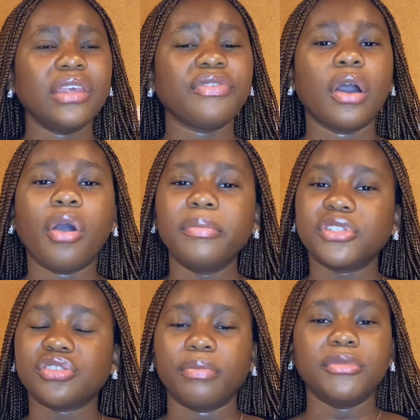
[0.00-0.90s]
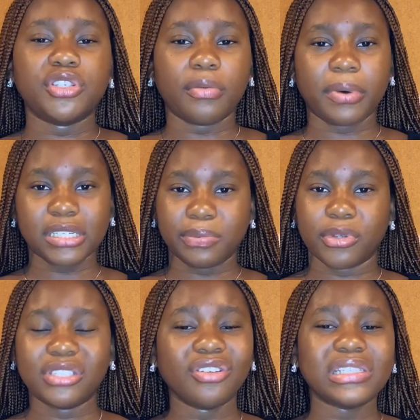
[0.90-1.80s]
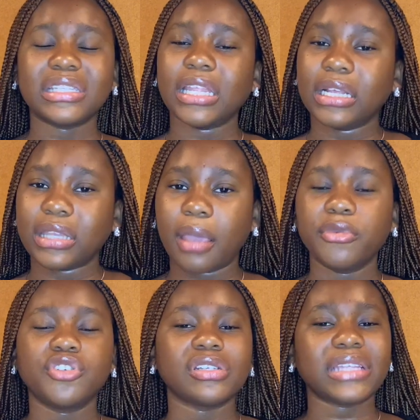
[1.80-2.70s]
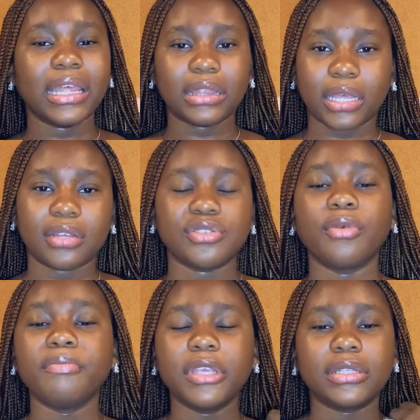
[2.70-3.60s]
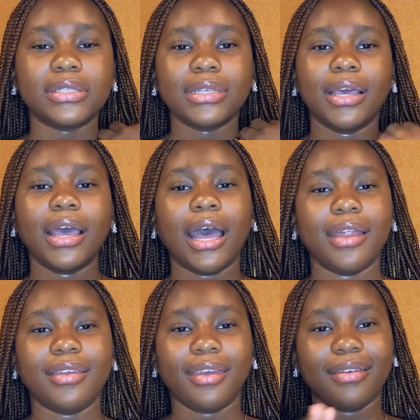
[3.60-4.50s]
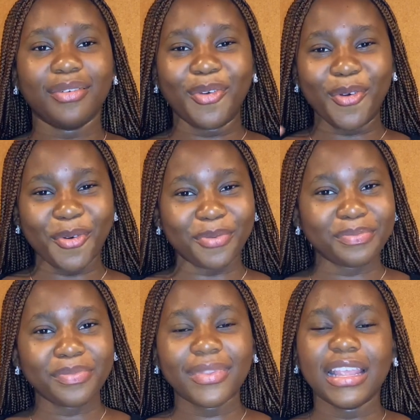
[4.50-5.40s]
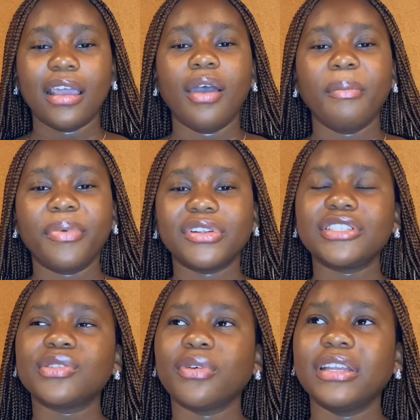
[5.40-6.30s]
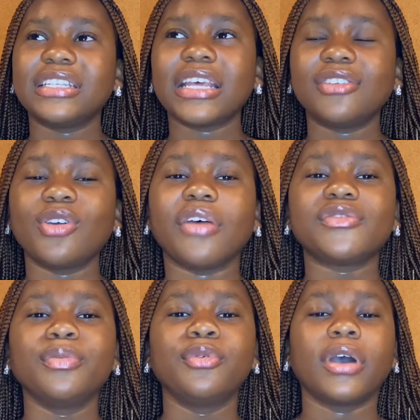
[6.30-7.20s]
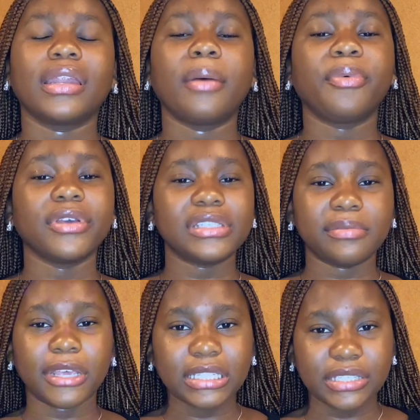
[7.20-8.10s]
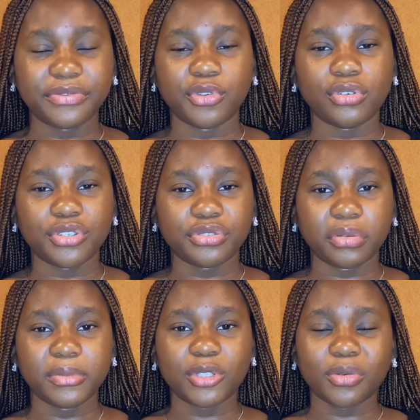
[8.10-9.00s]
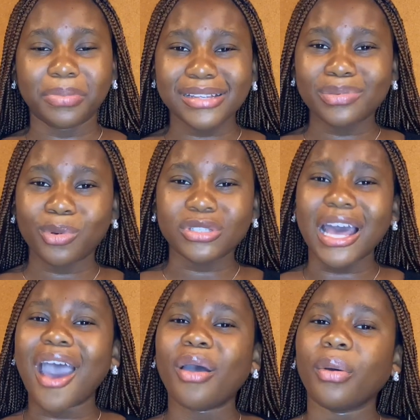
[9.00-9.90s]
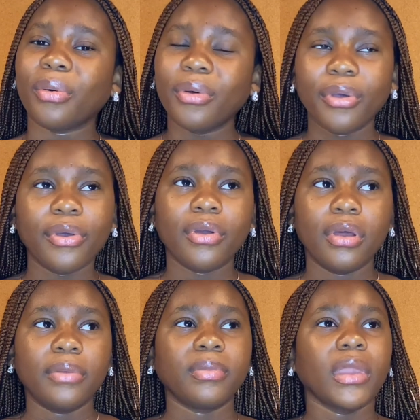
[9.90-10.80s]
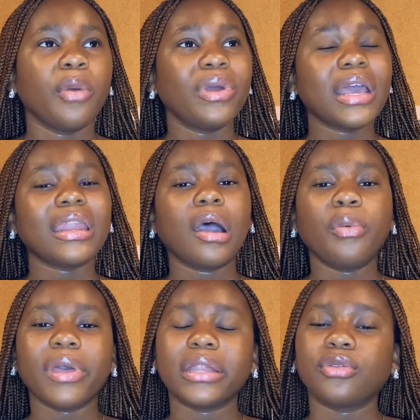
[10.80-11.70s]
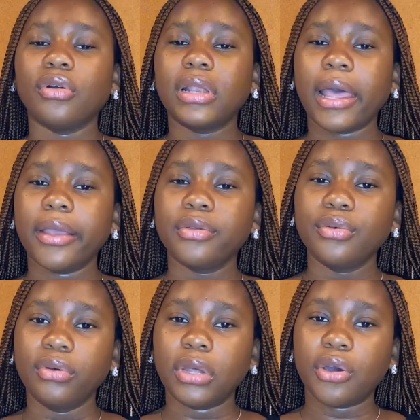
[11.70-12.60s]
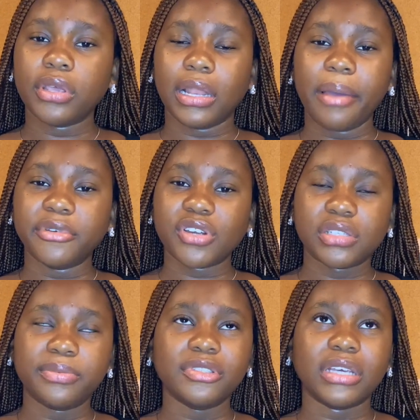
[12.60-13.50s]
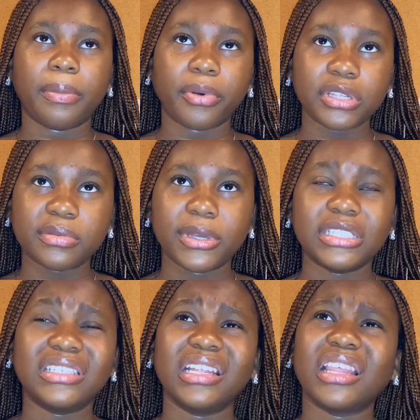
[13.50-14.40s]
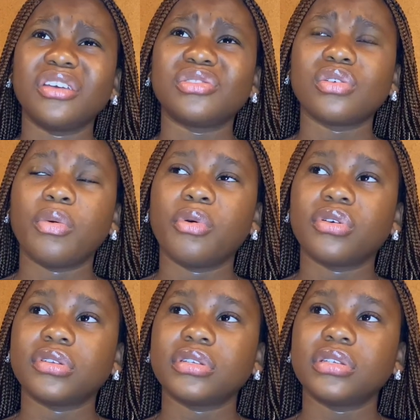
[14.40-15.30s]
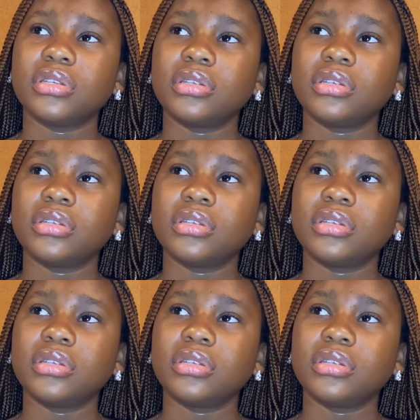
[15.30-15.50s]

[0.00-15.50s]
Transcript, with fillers: if you're coming to submit your passport it doesn't take time you just enter submit and then go but this one they said you have to book an appointment if you want to submit your passport how when i now went online know that okay let me try to book the appointment the date i saw was